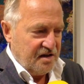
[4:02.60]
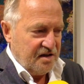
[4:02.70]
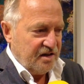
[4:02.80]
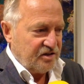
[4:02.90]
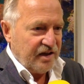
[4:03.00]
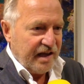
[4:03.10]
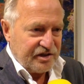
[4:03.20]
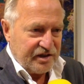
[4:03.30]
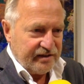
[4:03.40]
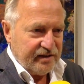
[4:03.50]
as an
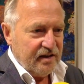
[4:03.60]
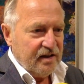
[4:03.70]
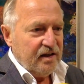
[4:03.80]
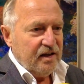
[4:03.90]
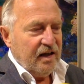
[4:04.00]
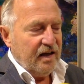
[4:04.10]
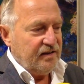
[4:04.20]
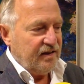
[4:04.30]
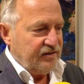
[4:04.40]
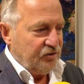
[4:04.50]
asset, and
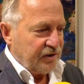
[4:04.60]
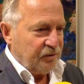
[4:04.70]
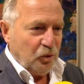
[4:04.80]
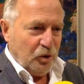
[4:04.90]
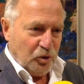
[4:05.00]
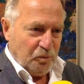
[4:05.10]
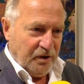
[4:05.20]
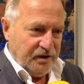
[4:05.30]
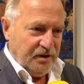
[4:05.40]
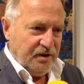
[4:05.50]
that you can earn
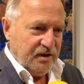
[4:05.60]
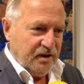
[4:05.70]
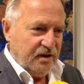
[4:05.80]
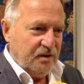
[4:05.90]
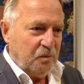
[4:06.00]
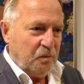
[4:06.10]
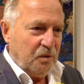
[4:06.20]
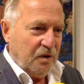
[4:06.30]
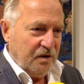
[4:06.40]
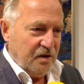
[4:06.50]
money
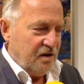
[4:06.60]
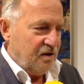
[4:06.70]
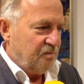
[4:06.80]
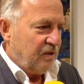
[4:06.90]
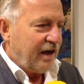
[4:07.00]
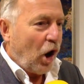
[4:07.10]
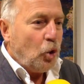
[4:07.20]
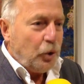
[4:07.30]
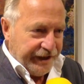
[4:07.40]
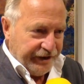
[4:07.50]
by
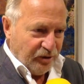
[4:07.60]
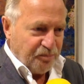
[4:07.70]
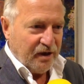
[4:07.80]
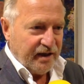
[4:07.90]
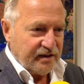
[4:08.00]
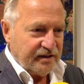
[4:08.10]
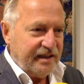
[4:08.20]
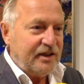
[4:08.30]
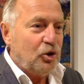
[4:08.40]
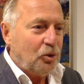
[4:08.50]
owning a player, the
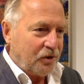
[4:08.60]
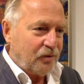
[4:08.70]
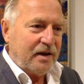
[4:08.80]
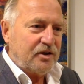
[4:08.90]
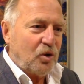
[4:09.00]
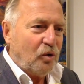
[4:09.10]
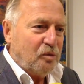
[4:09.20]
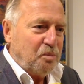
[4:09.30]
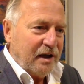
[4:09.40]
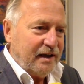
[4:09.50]
economic rights of a
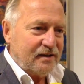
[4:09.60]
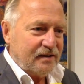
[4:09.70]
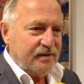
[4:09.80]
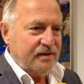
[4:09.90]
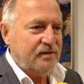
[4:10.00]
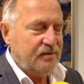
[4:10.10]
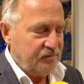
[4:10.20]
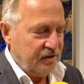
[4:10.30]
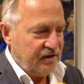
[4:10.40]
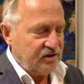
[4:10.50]
player.
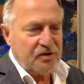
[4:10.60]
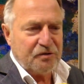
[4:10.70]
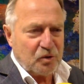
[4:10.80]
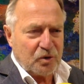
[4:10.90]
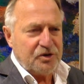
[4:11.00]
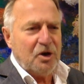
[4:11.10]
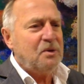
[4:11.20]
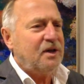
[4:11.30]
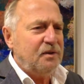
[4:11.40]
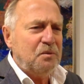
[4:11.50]
It is, of course,
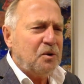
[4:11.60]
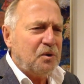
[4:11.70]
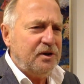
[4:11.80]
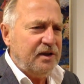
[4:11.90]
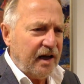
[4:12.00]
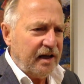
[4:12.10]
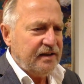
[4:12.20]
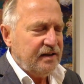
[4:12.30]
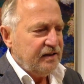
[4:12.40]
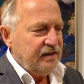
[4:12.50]
nobody will deny
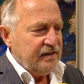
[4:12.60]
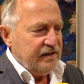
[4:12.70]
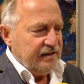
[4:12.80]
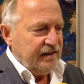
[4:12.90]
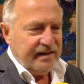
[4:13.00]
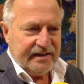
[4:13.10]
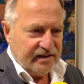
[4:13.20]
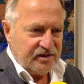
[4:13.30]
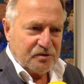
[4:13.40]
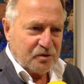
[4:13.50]
that
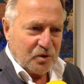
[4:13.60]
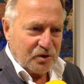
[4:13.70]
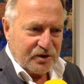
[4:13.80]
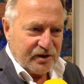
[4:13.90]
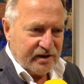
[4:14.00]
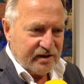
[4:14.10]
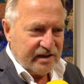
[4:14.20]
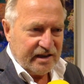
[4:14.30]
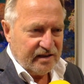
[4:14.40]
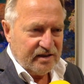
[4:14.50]
is, of course,
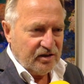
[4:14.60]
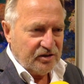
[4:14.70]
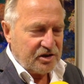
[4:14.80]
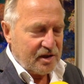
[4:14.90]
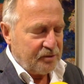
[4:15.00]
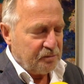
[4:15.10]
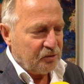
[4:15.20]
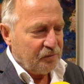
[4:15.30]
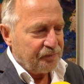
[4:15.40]
unacceptable.